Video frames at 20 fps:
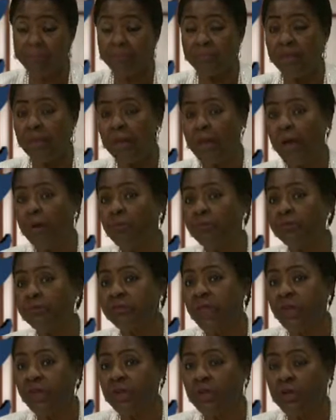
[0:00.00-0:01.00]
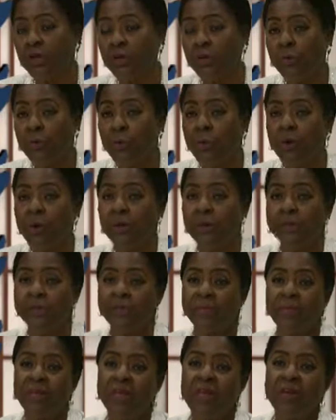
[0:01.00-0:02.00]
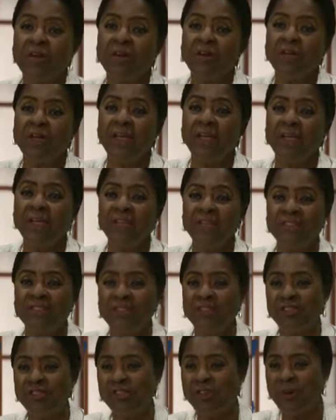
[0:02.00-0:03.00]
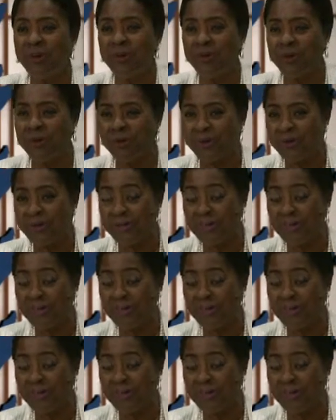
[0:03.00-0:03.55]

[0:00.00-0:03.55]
And I will say to you, here is the joker.